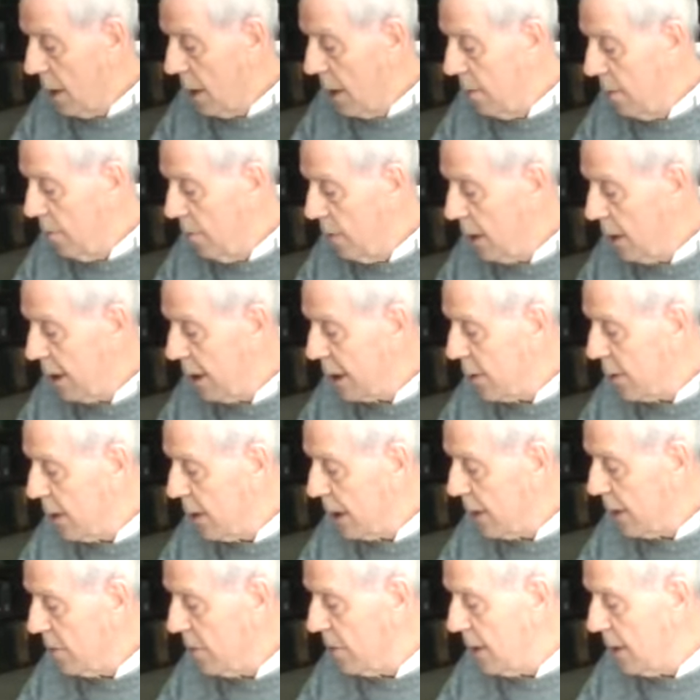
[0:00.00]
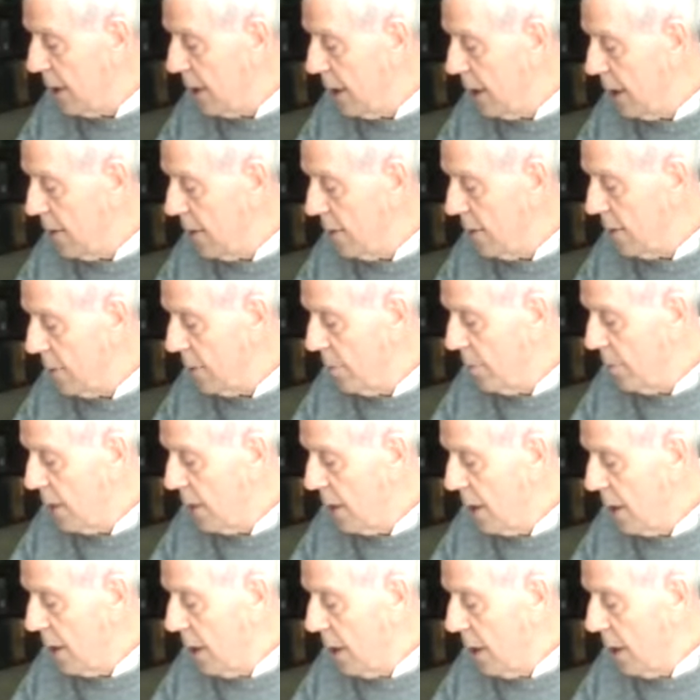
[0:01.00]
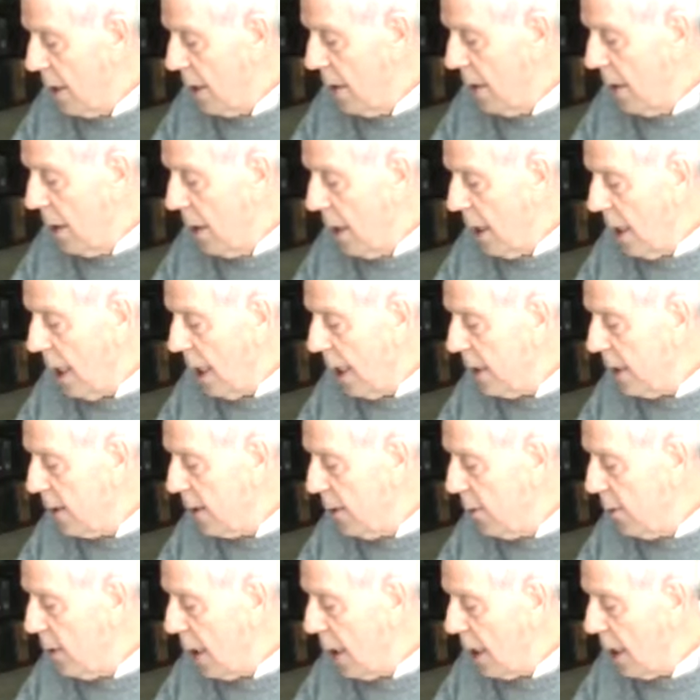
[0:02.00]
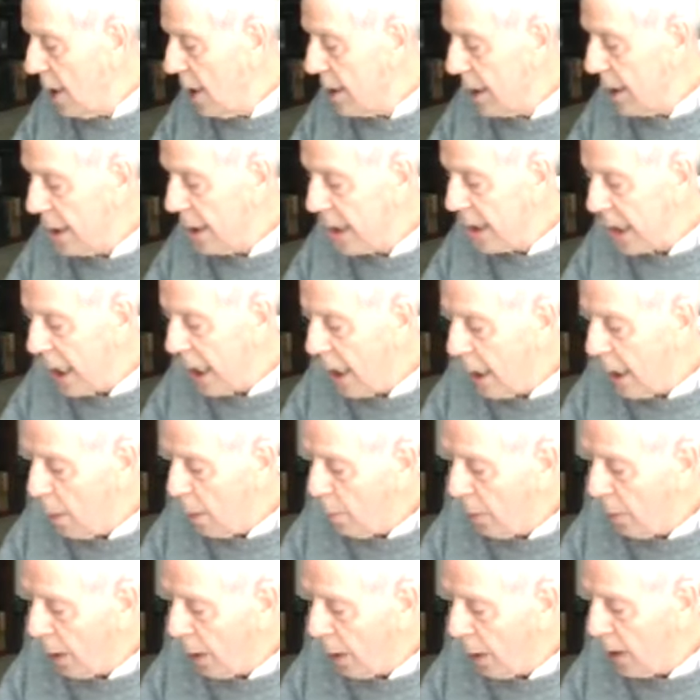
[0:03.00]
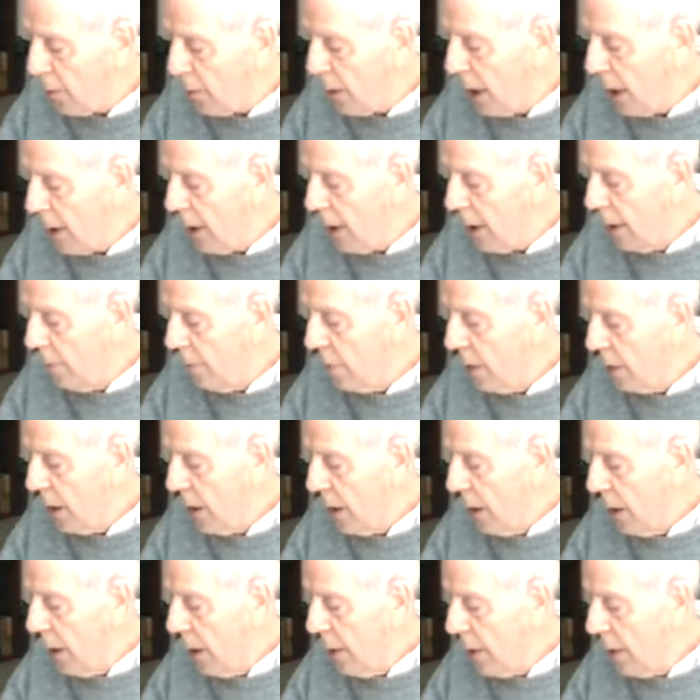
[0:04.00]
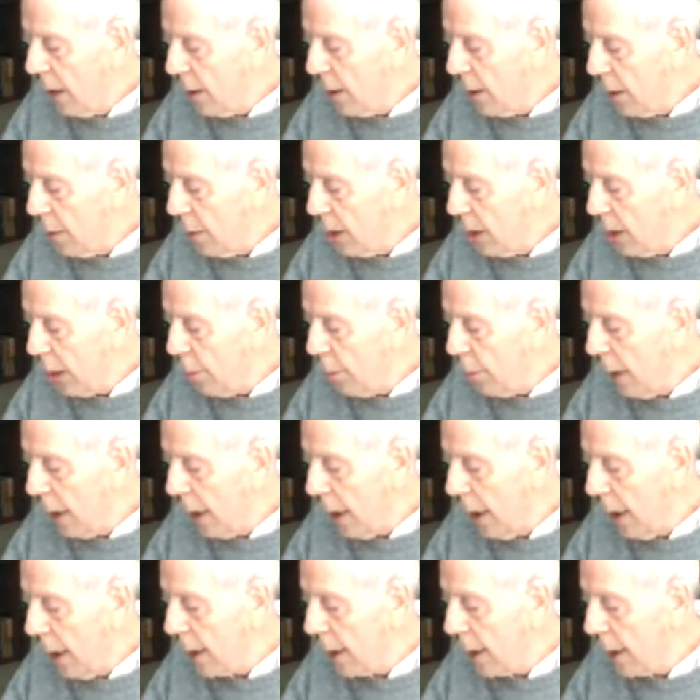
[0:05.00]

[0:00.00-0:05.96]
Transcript: in verse 25 I do not desire, brethren, that you should be